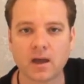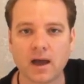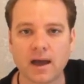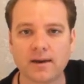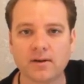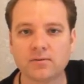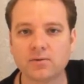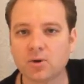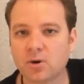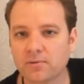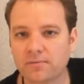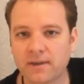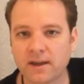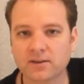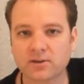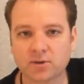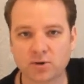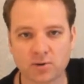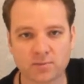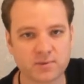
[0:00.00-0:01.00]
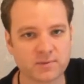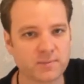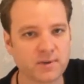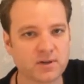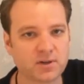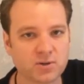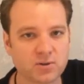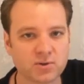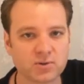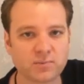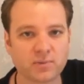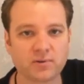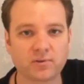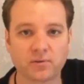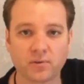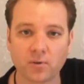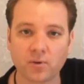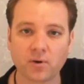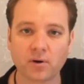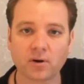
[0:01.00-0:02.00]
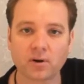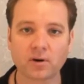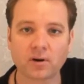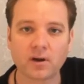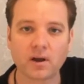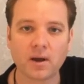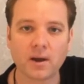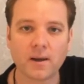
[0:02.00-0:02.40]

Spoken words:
I don't know if that term's been used before,